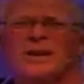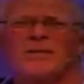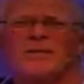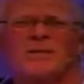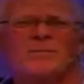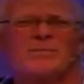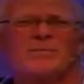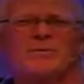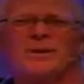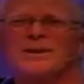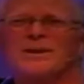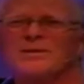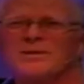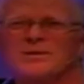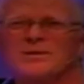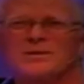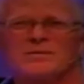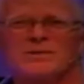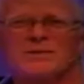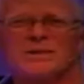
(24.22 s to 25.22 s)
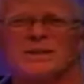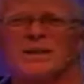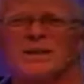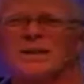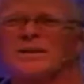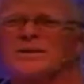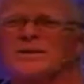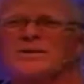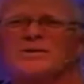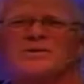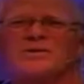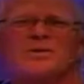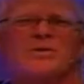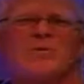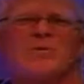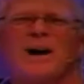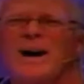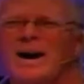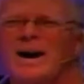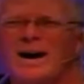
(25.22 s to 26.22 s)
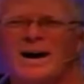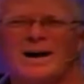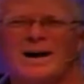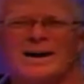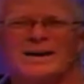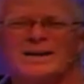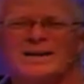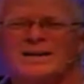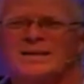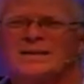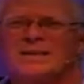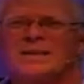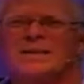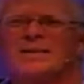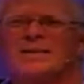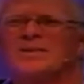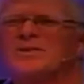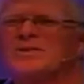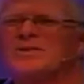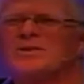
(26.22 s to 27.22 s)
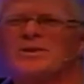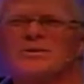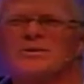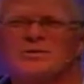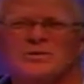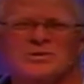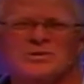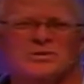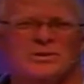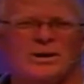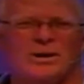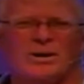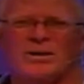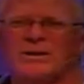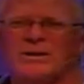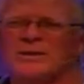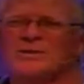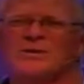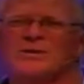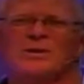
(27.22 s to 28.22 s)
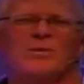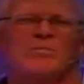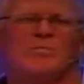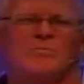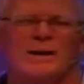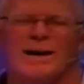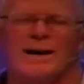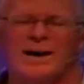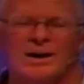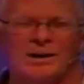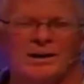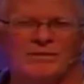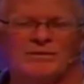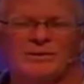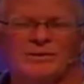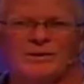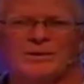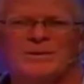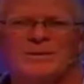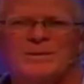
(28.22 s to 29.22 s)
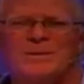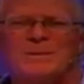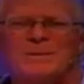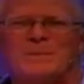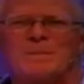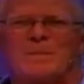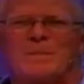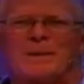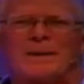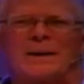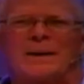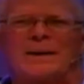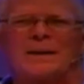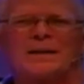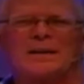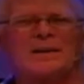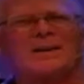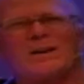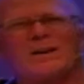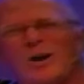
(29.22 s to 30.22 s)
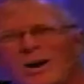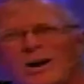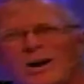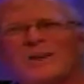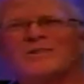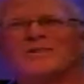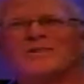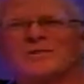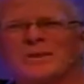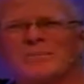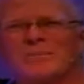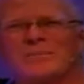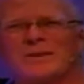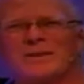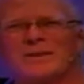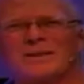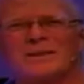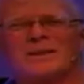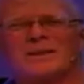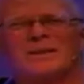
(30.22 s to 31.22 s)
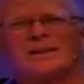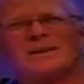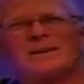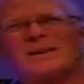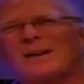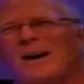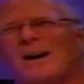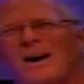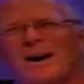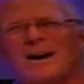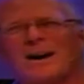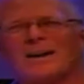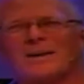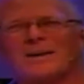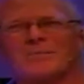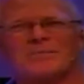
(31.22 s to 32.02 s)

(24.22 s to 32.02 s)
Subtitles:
of the presence of God is so high. It is so strong. It's so powerful. And it costs something. God